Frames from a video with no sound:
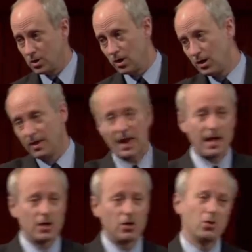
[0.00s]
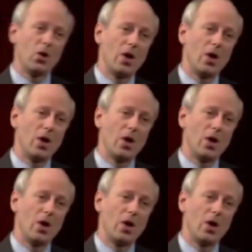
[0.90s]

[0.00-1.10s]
Good, thank you.